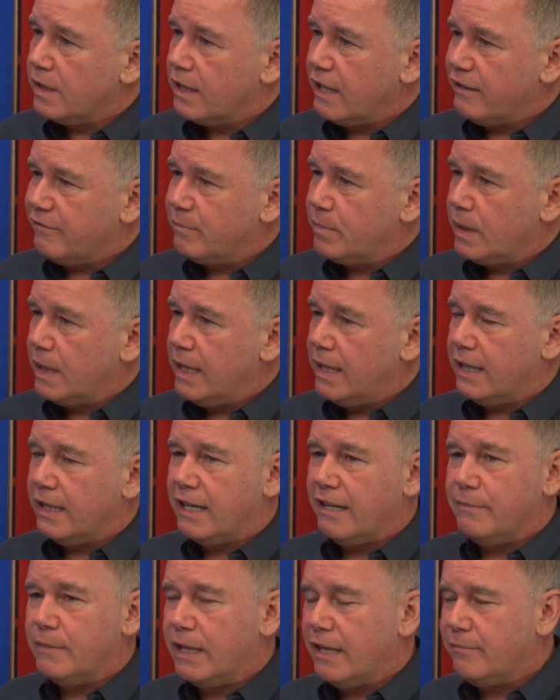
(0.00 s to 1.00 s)
that I've played.
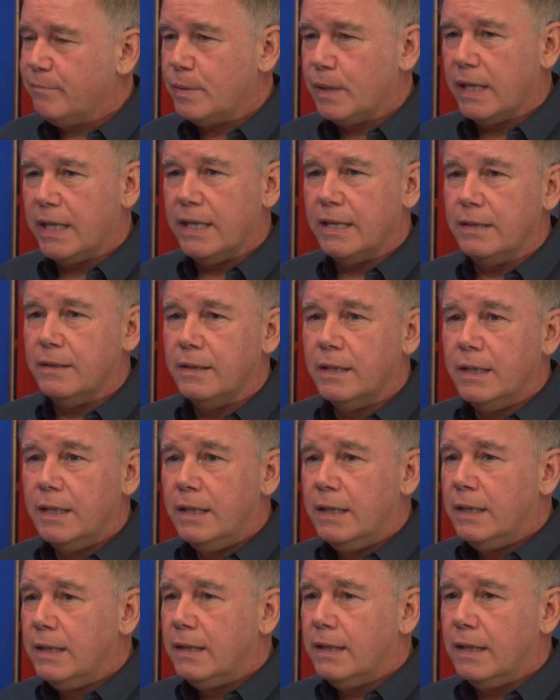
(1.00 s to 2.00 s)
Wow. I mean, I played.
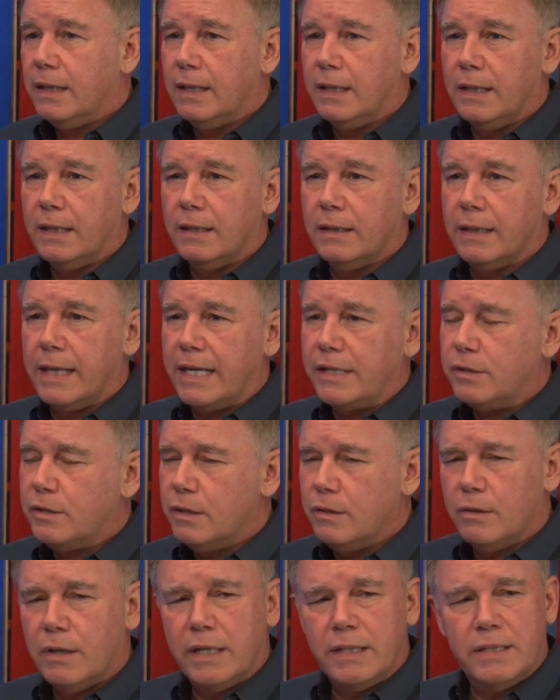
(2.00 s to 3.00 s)
Uh, last
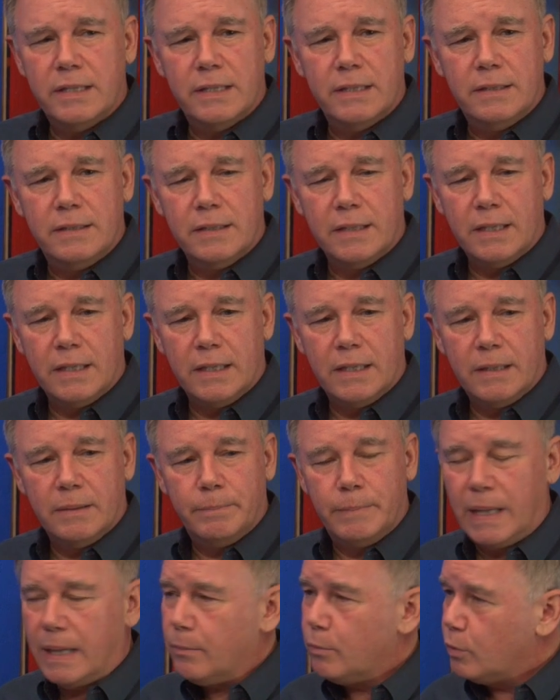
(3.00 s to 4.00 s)
year I did uh,
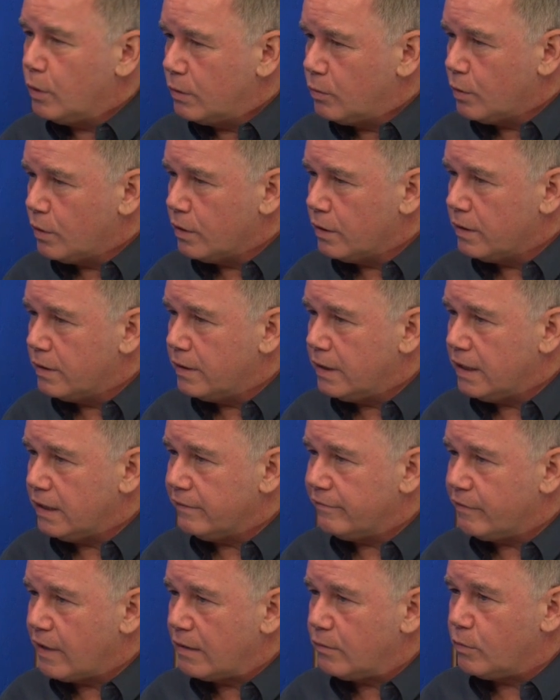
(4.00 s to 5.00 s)
Bob Woodward in
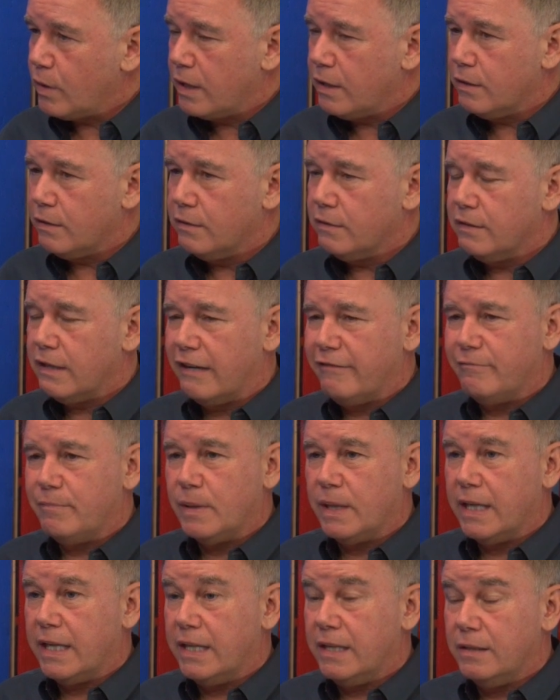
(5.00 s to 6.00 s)
The Front Runner. I've
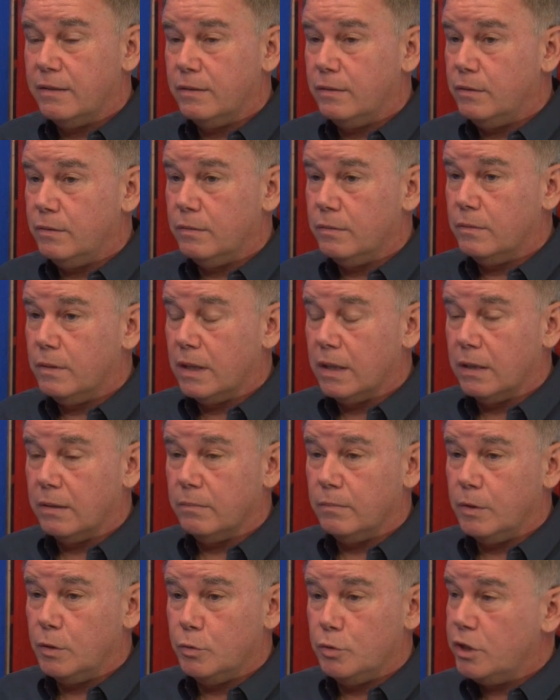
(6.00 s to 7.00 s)
played uh,
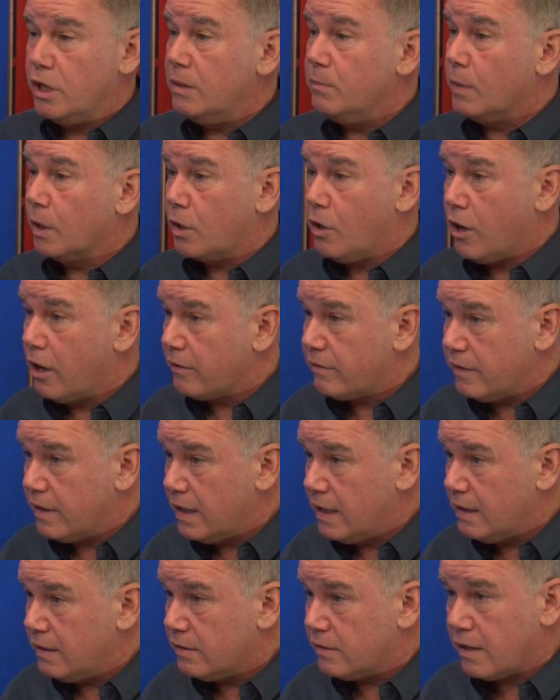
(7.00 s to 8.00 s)
Eugene
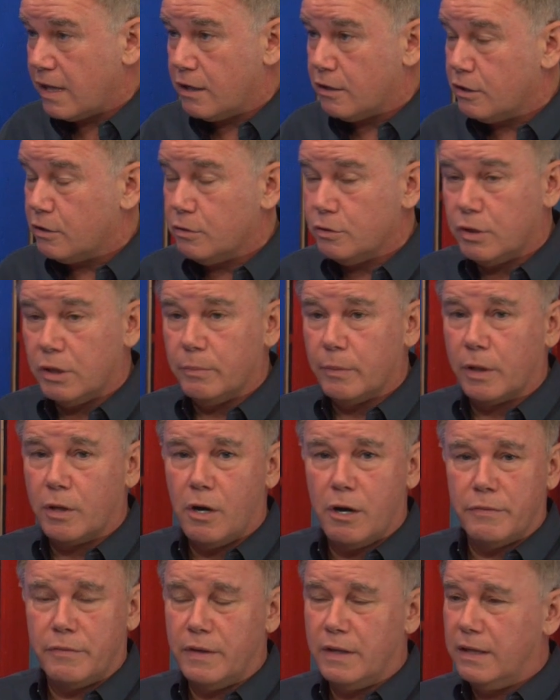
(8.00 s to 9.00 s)
McCarthy, Senator Eugene
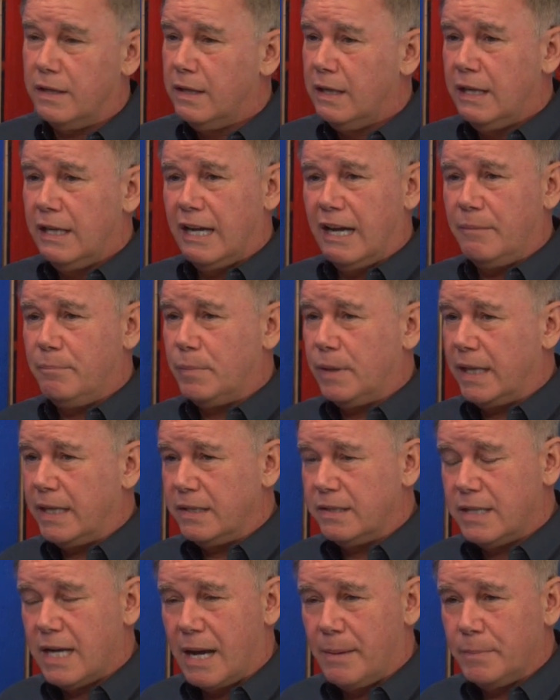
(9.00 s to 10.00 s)
McCarthy. I've
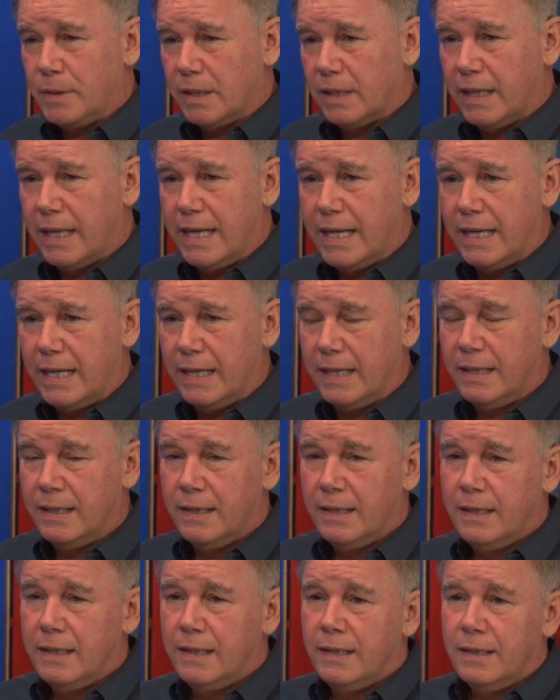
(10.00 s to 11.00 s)
played Tom DeLay,
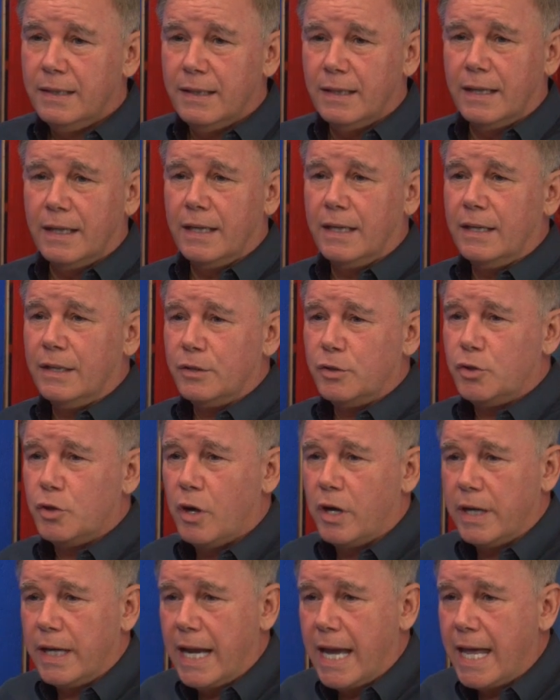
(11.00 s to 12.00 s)
uh,
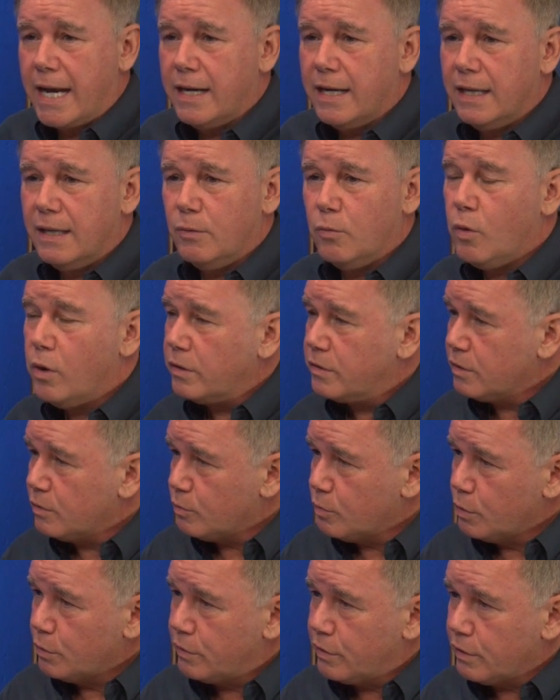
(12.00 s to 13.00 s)
Sean Hannity, Walter
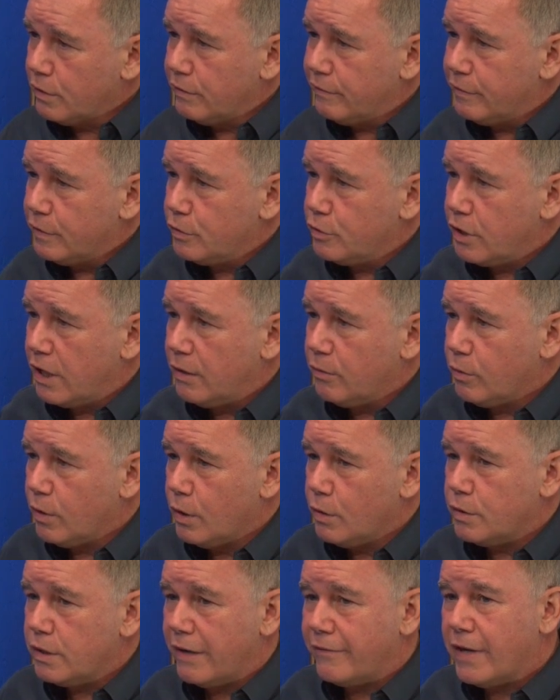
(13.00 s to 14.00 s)
Reuther for Jay
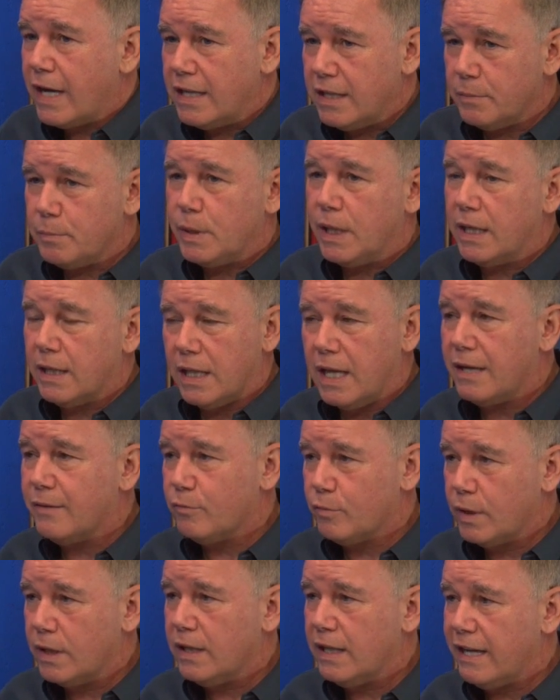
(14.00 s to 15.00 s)
Roach. I've gotten to play a lot
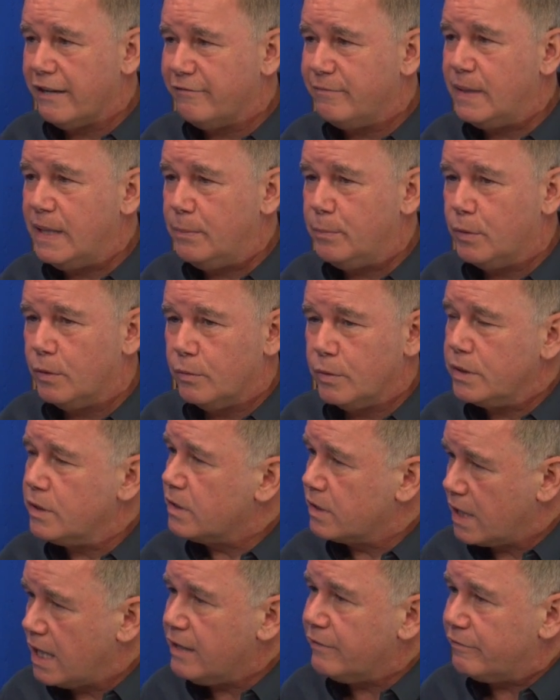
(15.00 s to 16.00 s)
of real life people, which
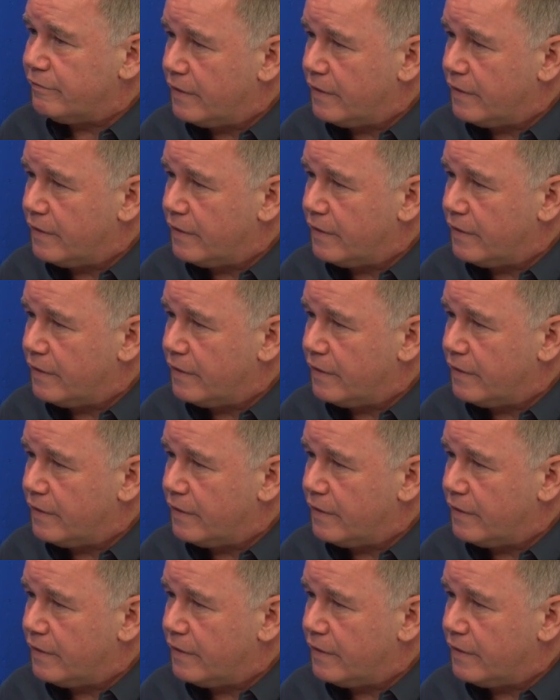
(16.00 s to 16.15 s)
is kind of